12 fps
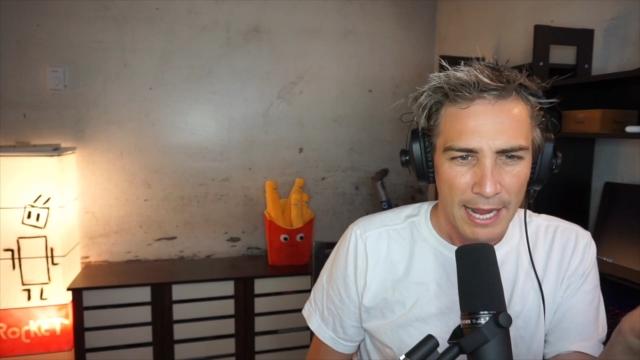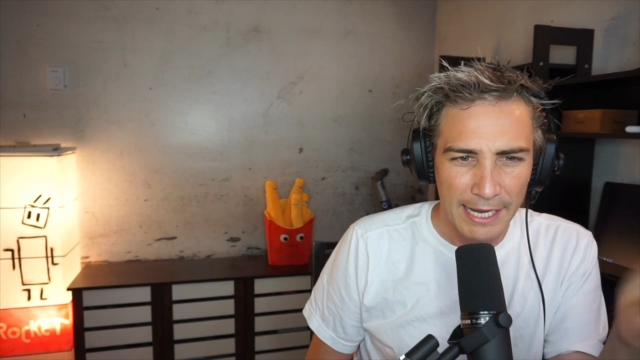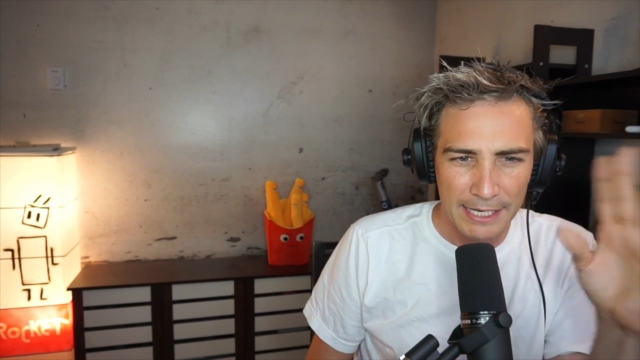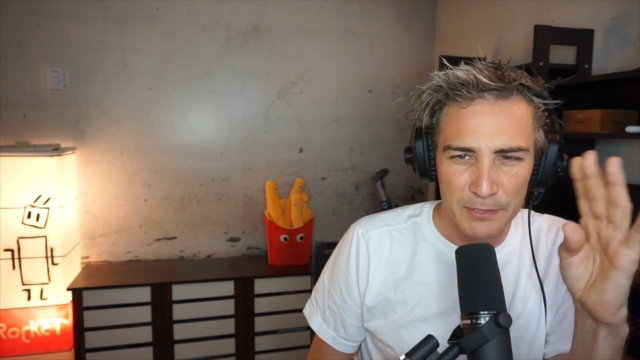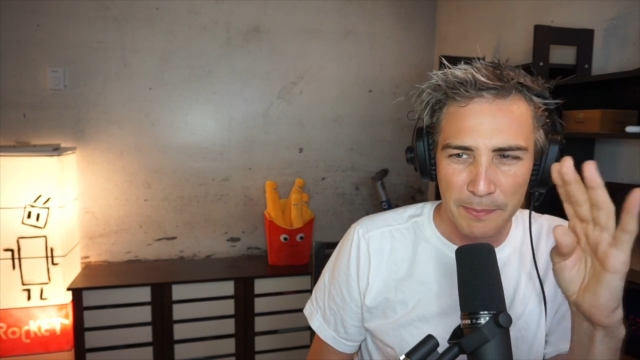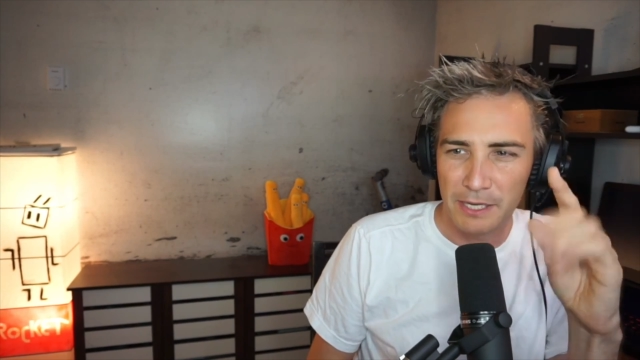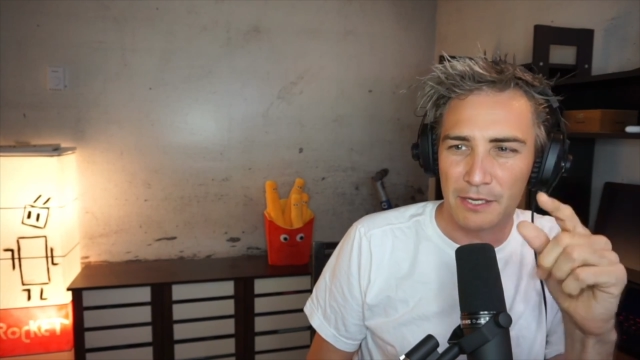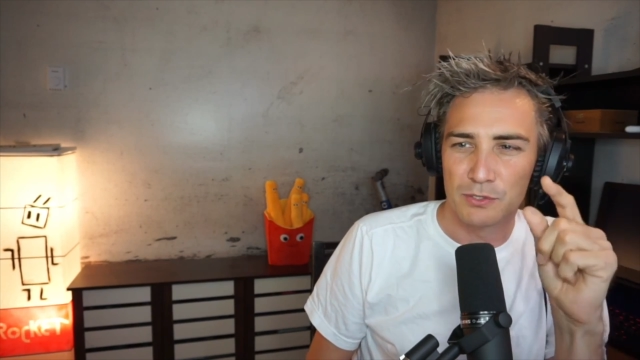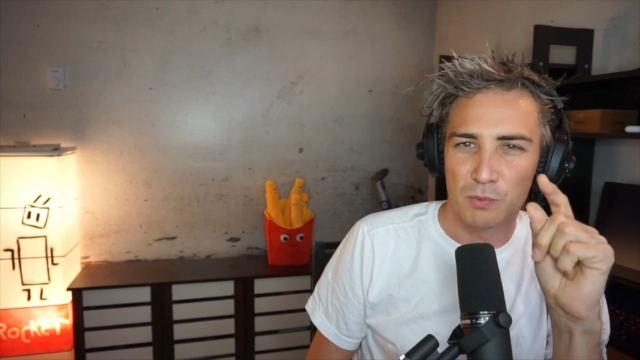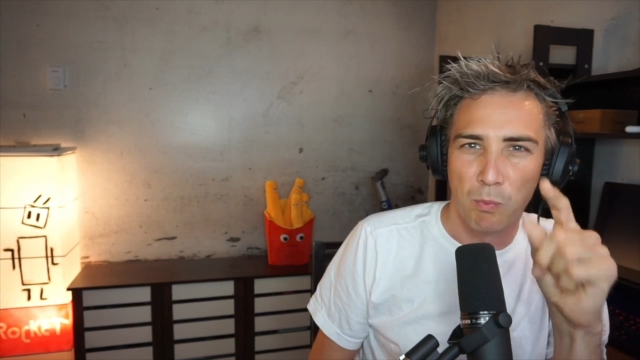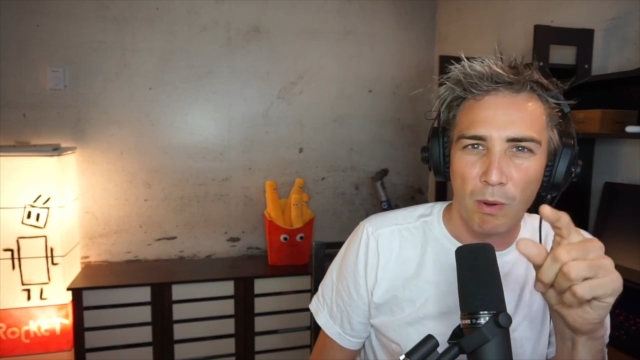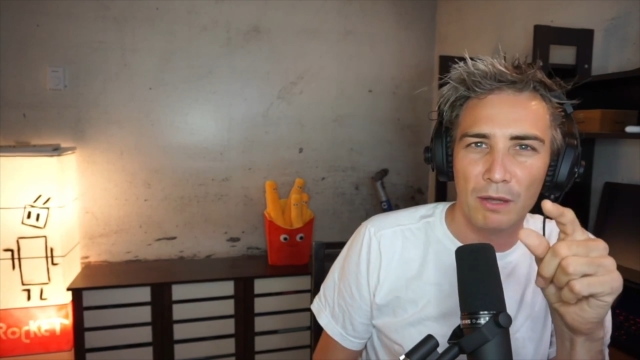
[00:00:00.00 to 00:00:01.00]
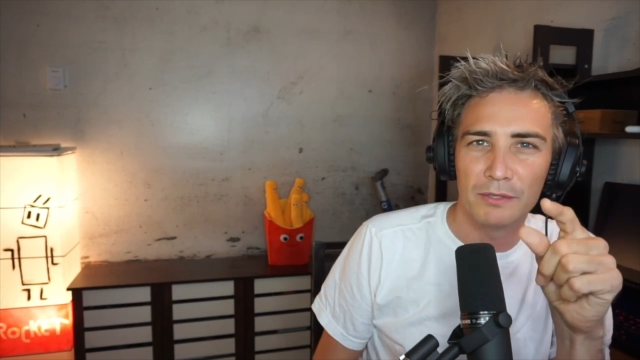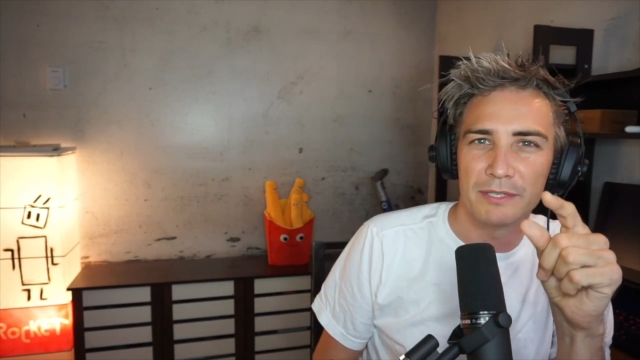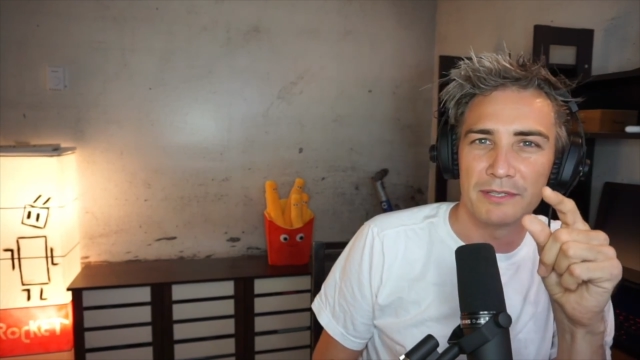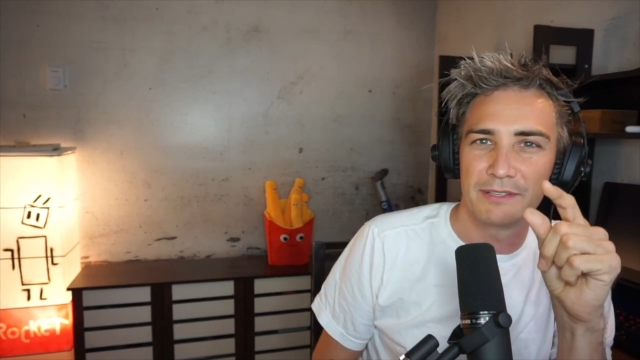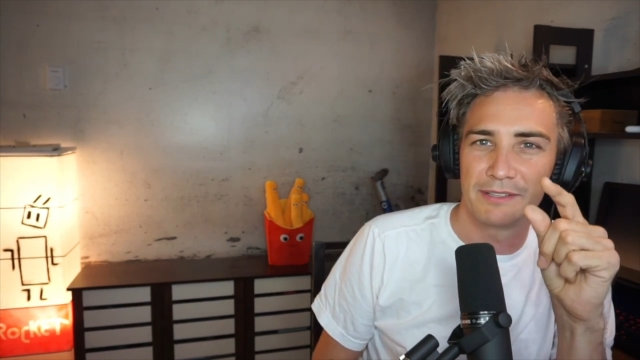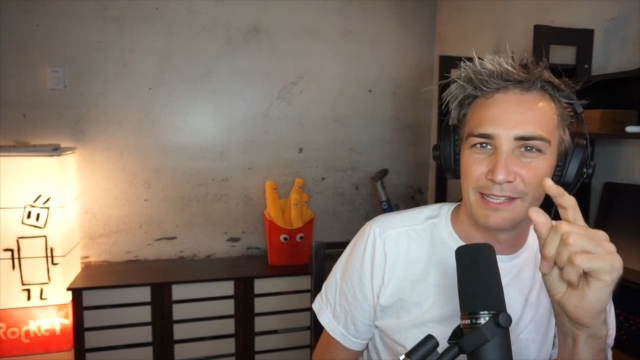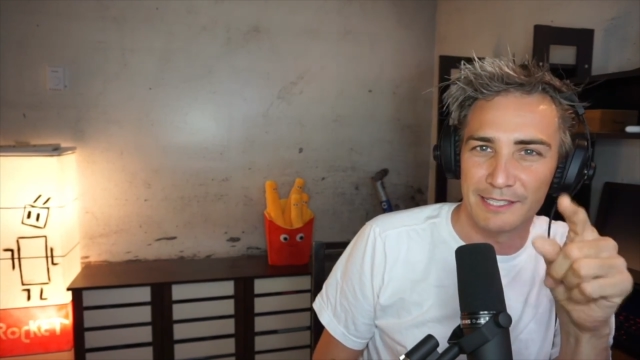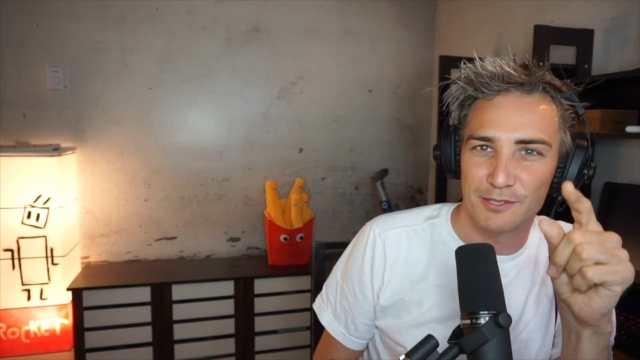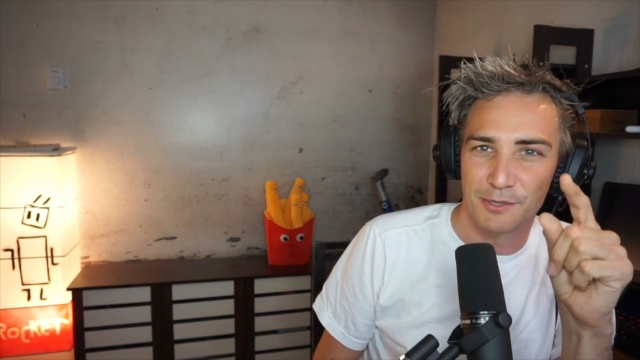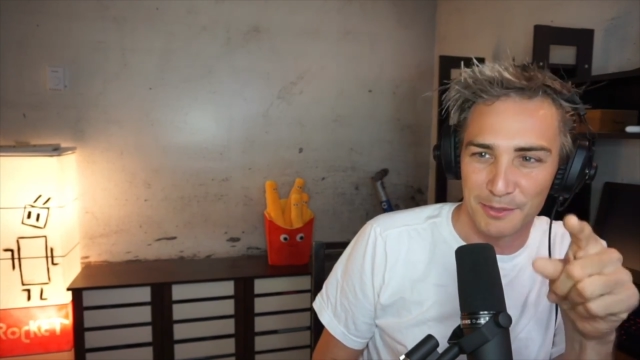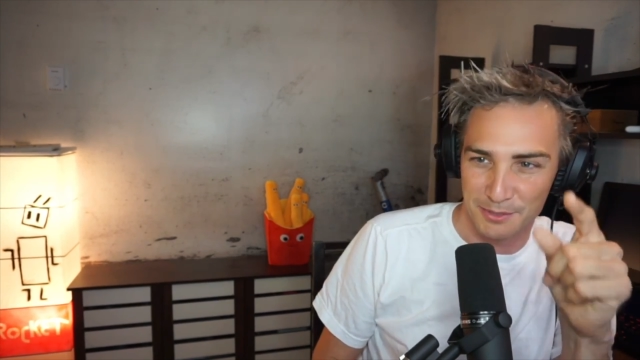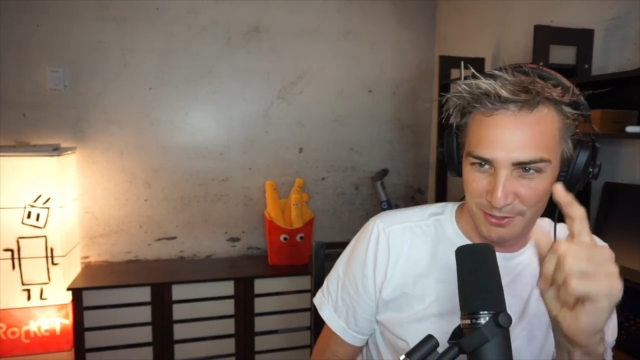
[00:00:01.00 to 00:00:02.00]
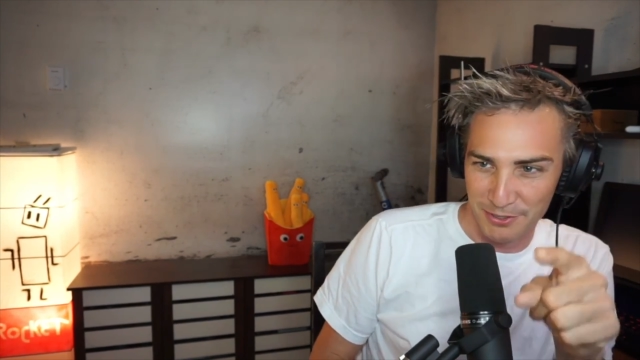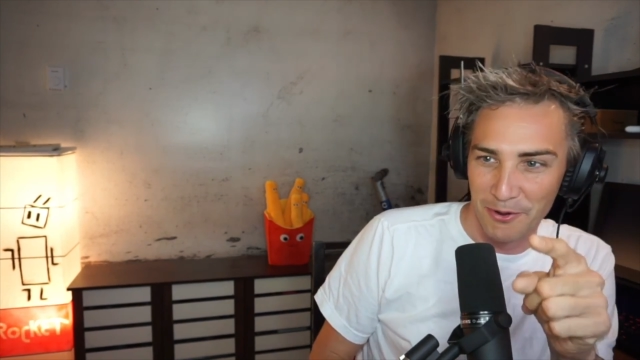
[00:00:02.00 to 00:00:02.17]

is because whilst this looks